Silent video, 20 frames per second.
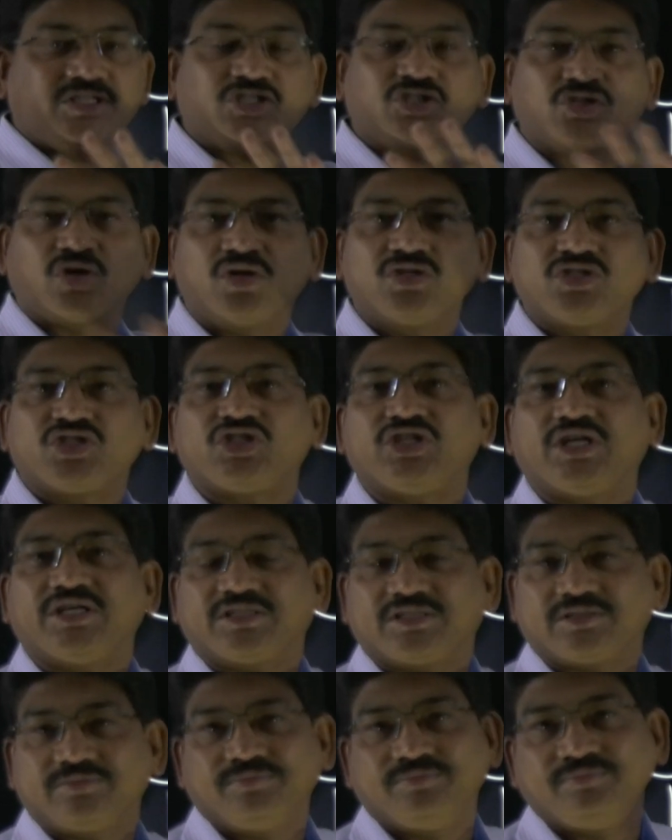is
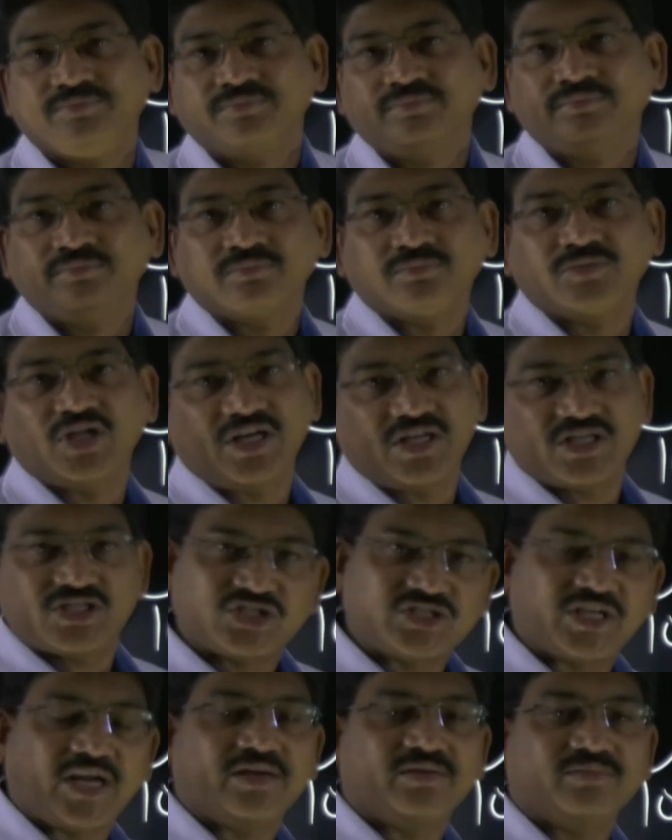constant. That
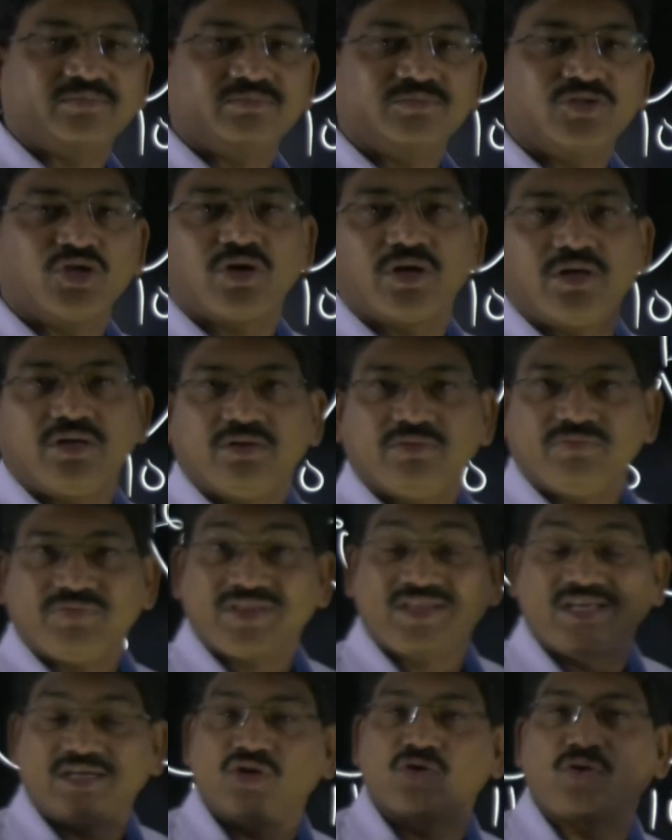is 10. You can,
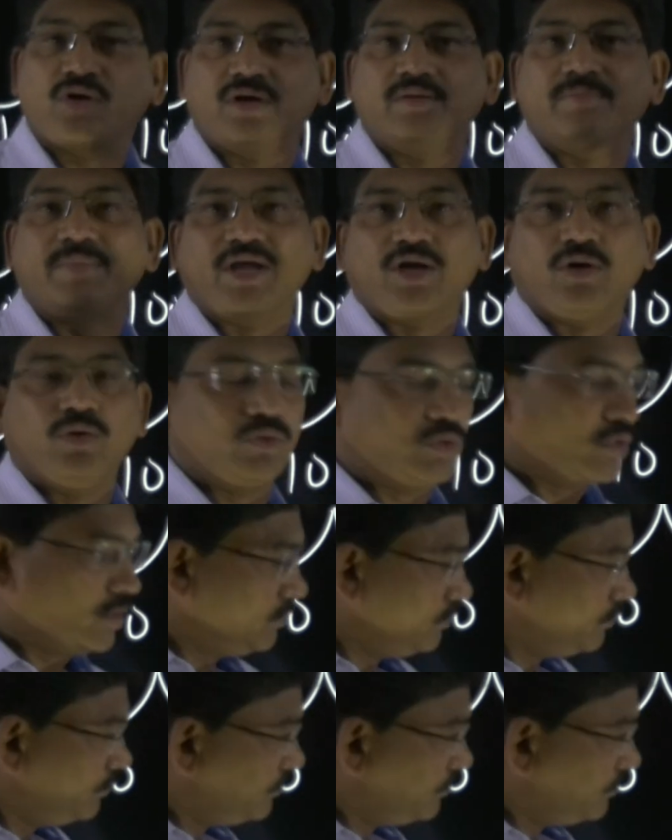with that you can make out.